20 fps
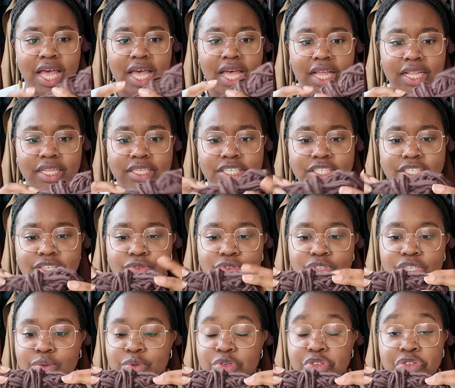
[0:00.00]
and
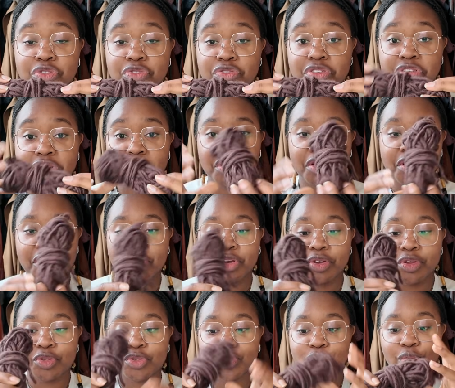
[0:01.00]
she wasn't using the
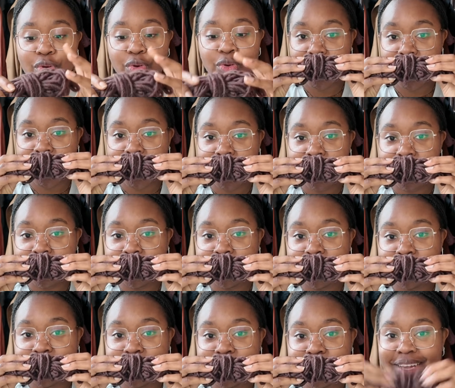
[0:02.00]
yarn, so
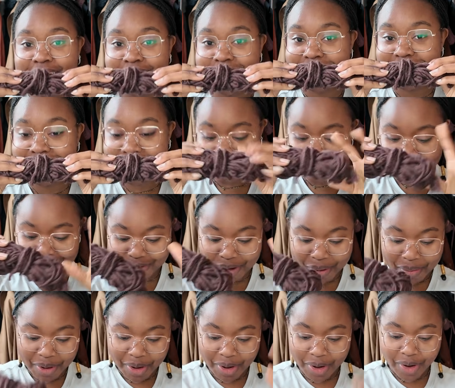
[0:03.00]
I got this
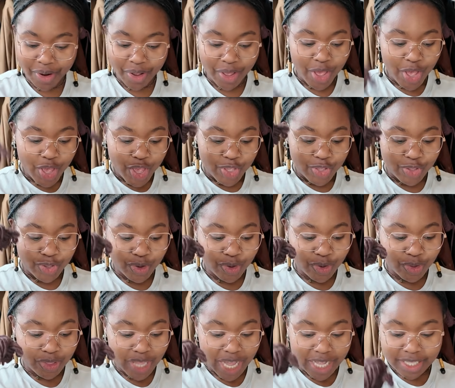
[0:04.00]
from her.
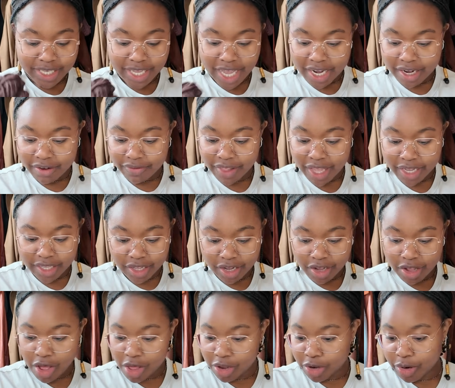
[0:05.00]
So that's kind of like the
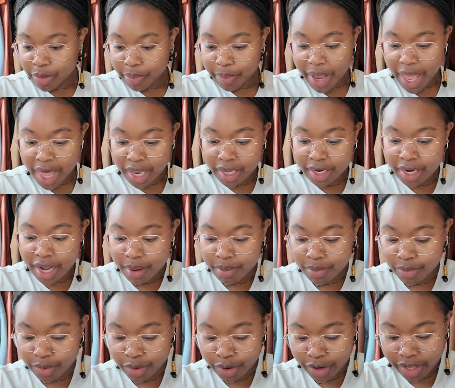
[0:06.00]
color palette
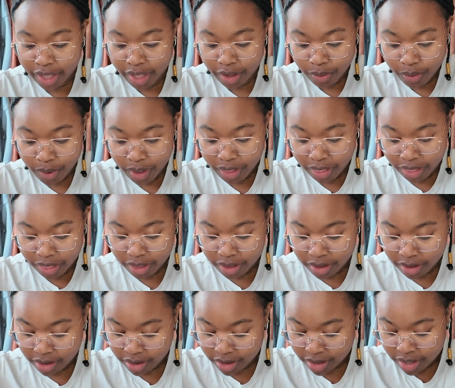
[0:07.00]
I'm working
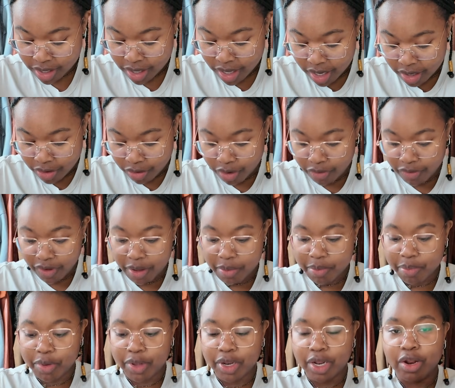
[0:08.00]
with. I don't know if I
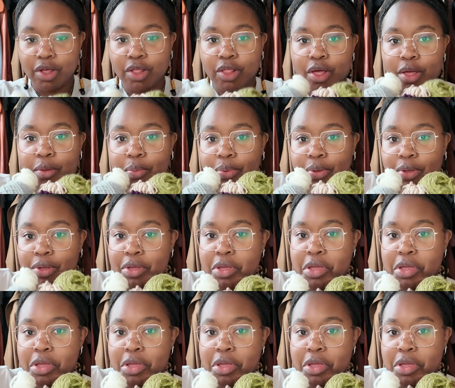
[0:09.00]
can put it all up.